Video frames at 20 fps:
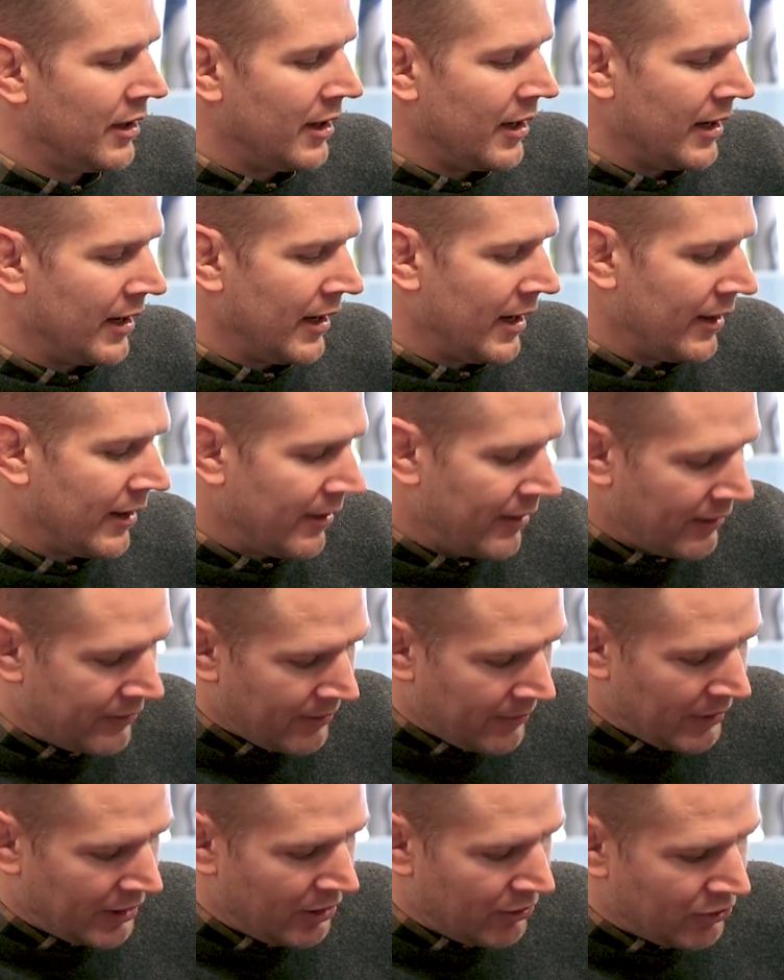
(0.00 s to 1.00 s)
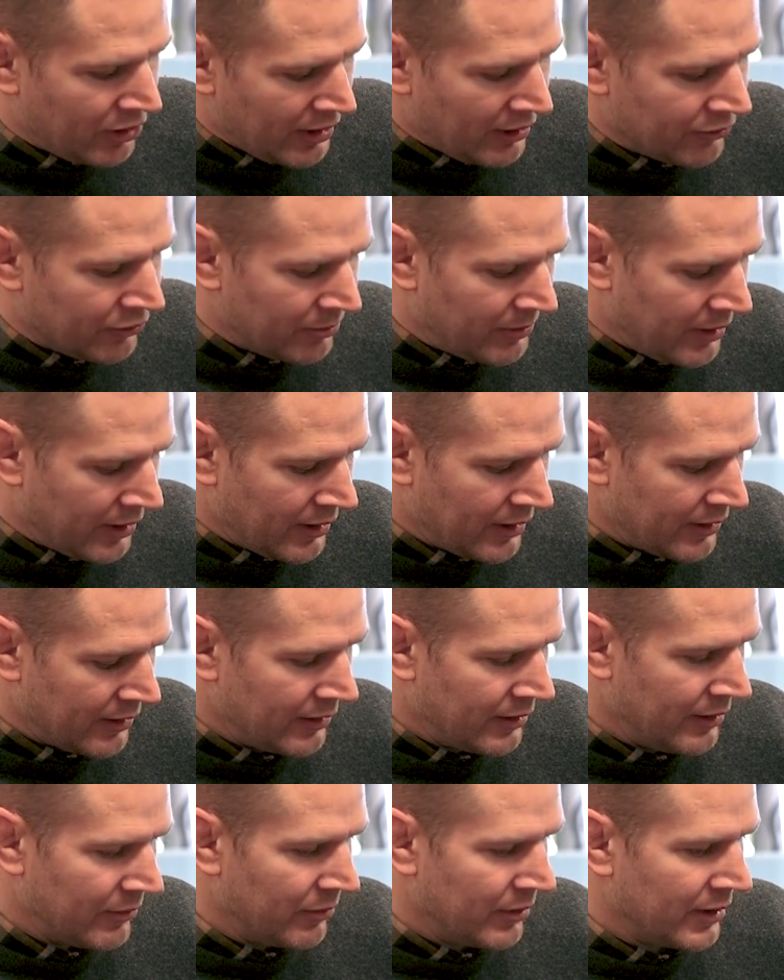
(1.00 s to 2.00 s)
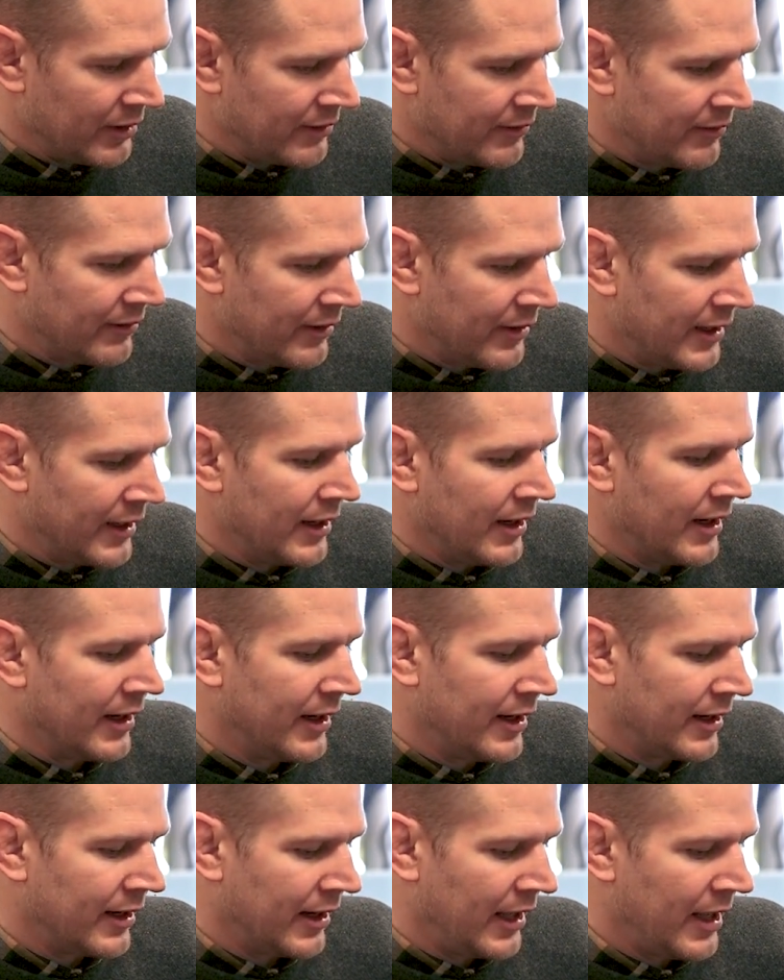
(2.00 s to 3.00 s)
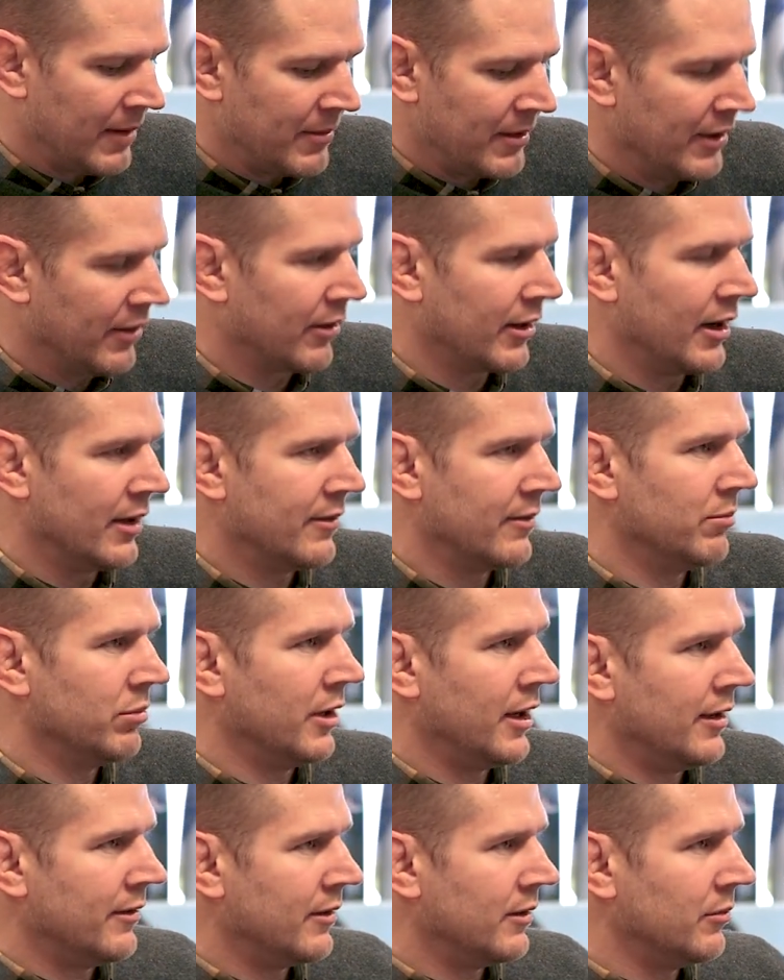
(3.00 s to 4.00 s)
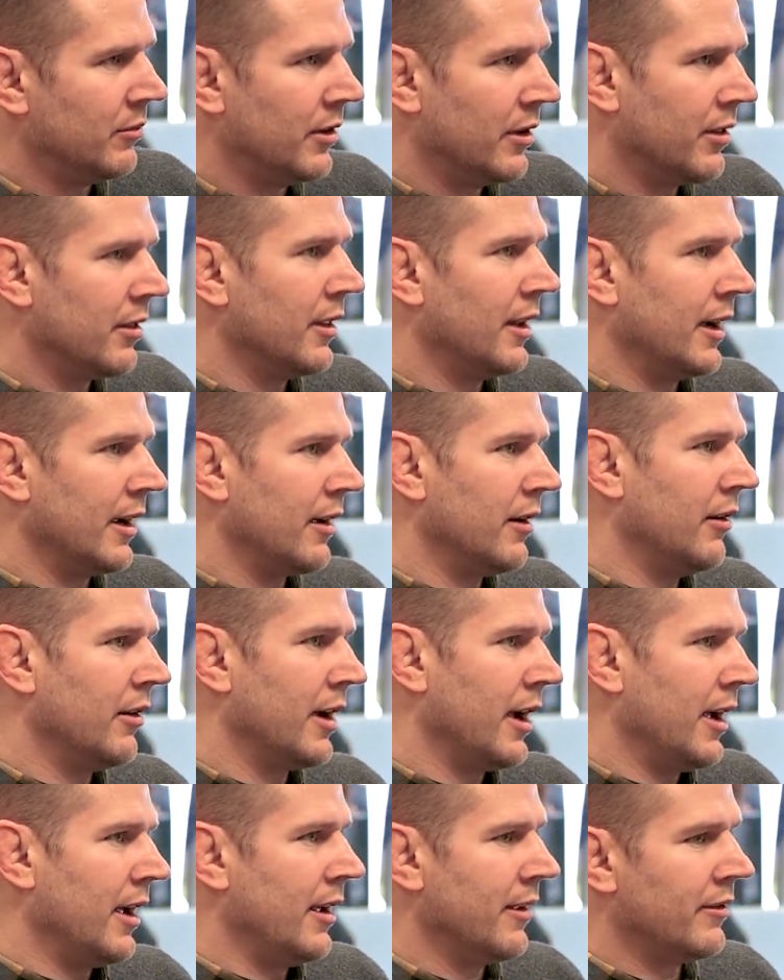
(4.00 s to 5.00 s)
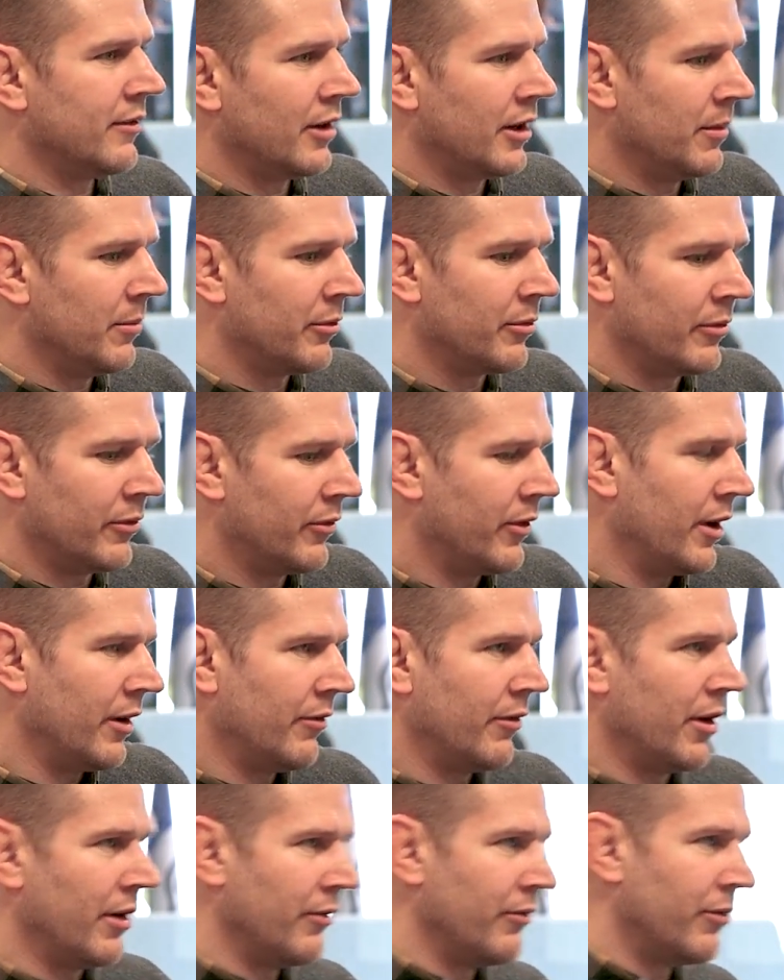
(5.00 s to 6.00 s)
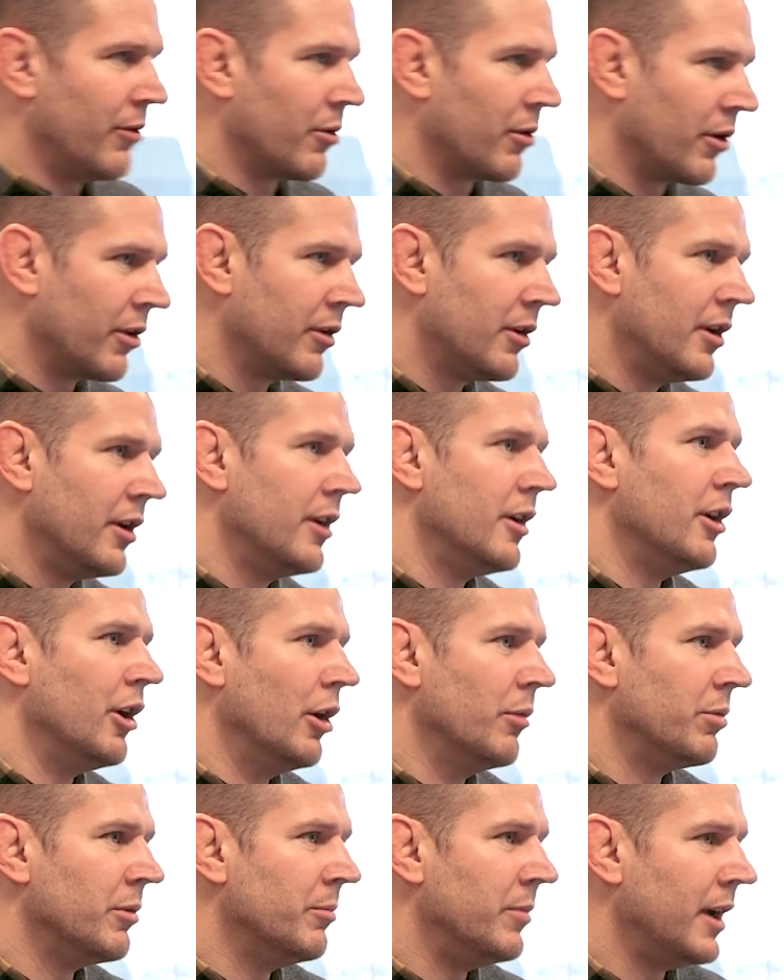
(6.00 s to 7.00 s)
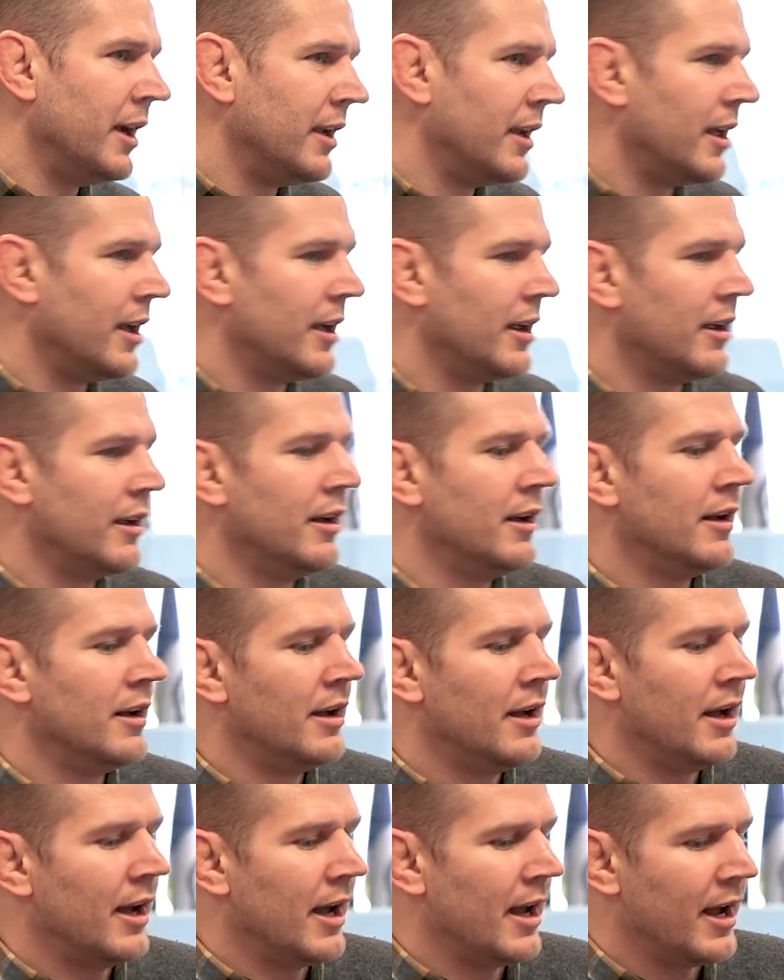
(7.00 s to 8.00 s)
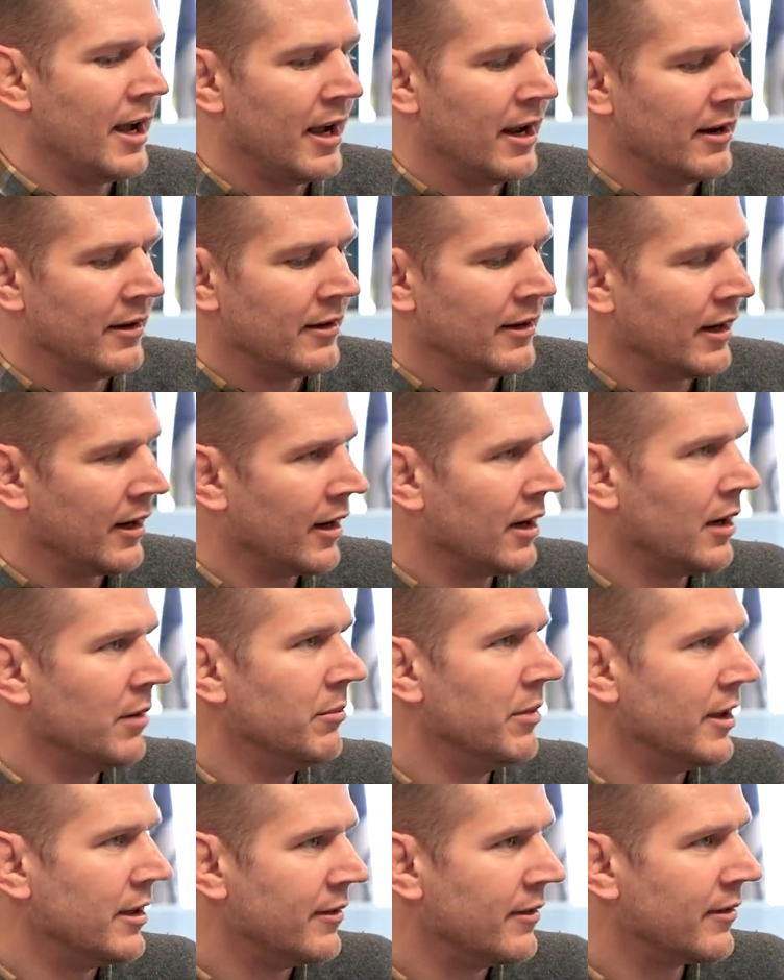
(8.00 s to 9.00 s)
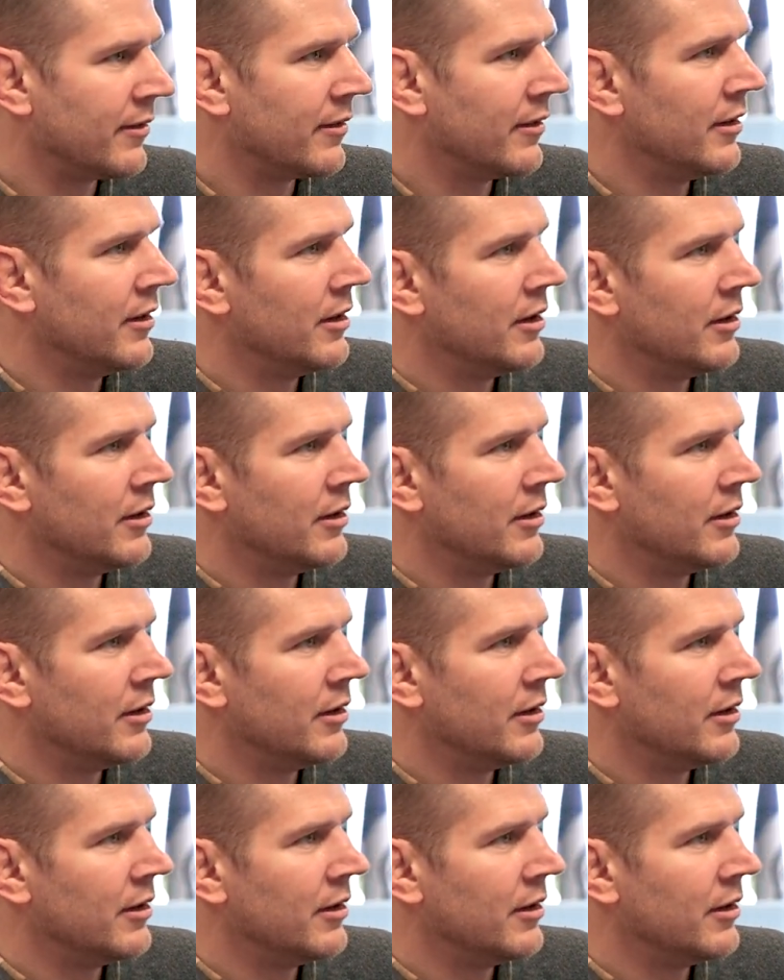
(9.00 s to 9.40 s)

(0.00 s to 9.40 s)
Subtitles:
And it's something you challenged me on. Was I kind of came in here guns blazing with like, okay, hey, startups are very, very for open banking, and incumbents